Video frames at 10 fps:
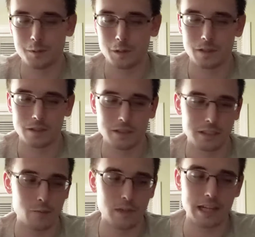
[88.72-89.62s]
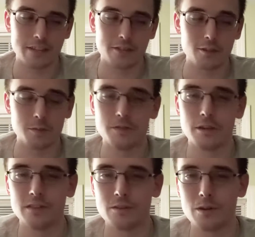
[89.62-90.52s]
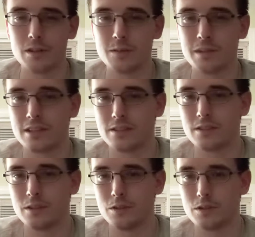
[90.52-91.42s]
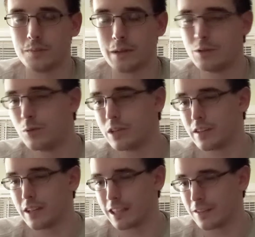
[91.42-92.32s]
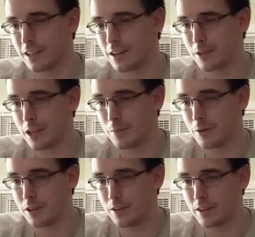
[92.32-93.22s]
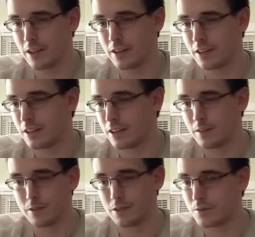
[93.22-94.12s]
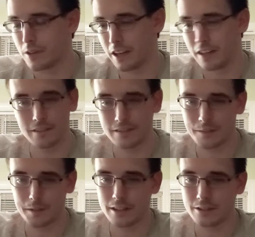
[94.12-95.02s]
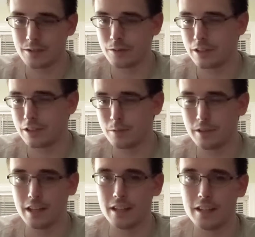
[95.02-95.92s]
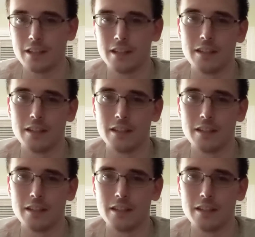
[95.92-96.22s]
But that can still be fun, of course, because sometimes you will get like the random game mode here and there, which is fine. There's no issue with that.